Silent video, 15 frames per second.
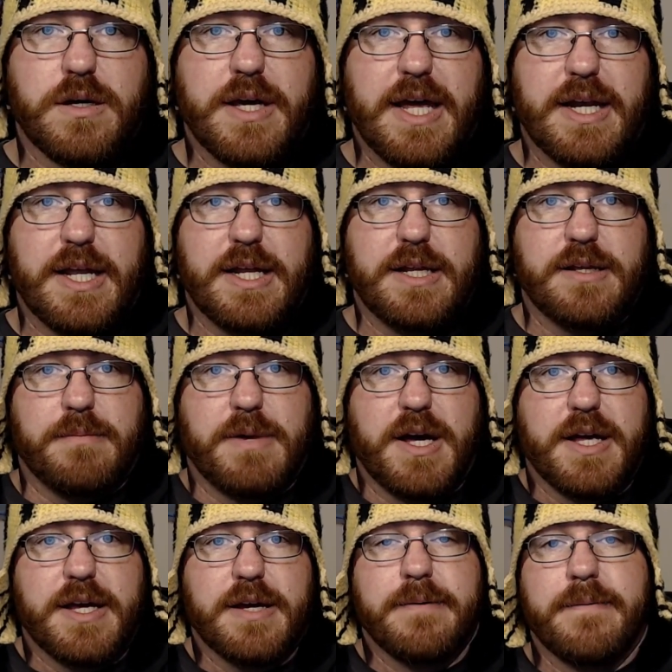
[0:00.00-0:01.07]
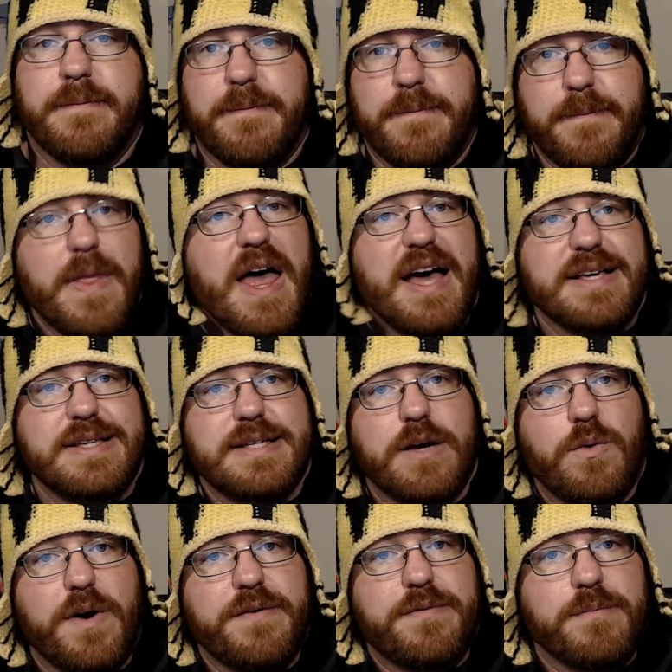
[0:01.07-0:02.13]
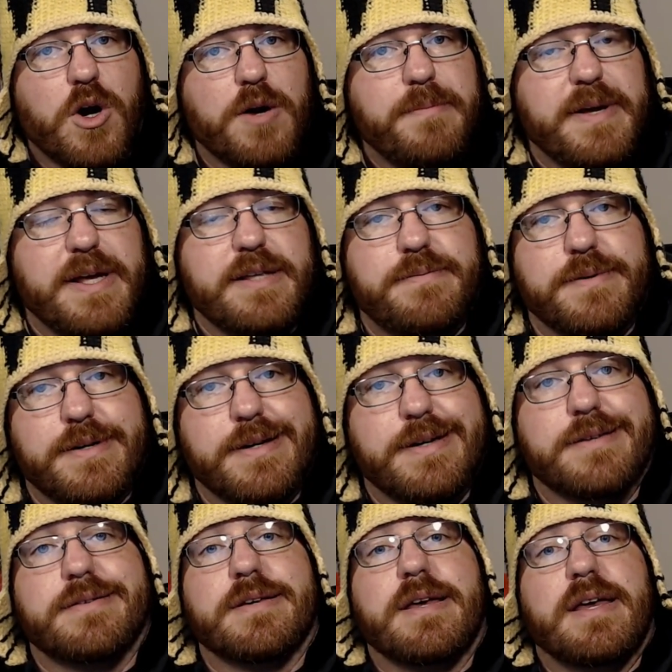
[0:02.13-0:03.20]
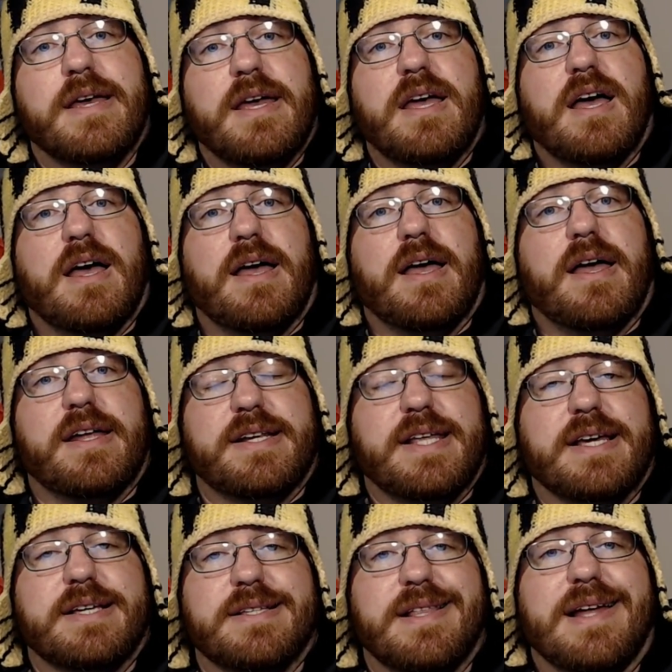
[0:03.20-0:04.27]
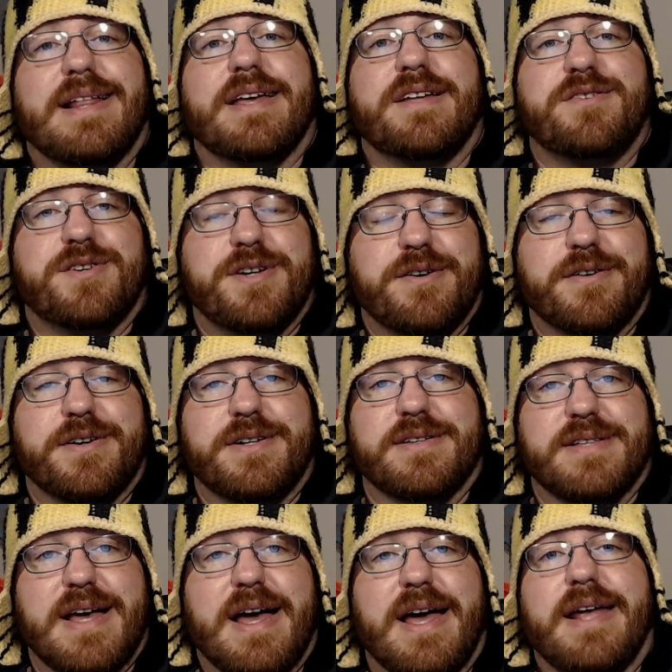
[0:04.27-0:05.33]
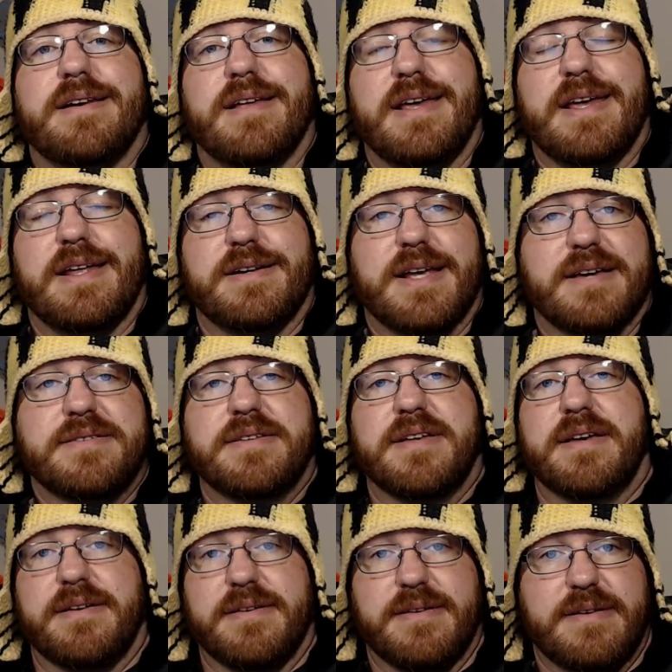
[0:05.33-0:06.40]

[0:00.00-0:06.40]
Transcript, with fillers: And hitting the mic, I stay away from hard baits because it takes a lot of engineering, design, and testing.